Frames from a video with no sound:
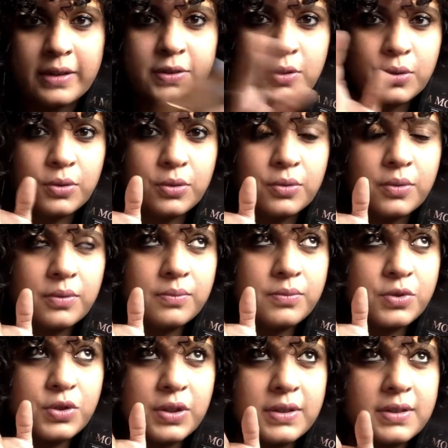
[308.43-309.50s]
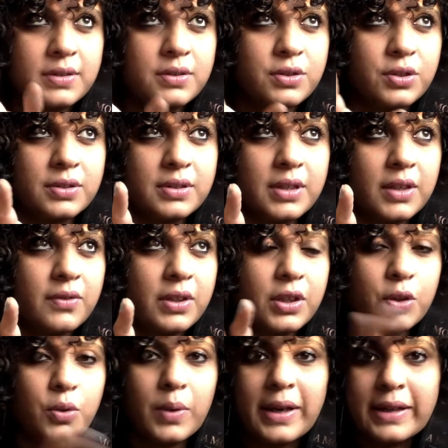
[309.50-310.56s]
So just giving
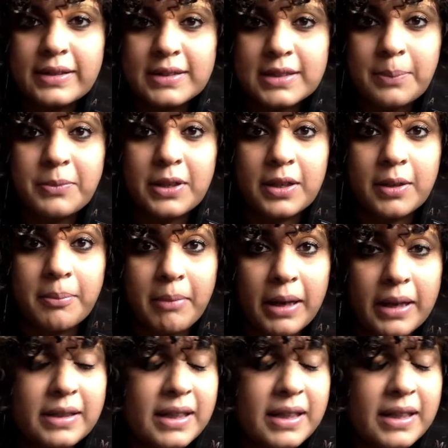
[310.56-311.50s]
you a heads up that it might.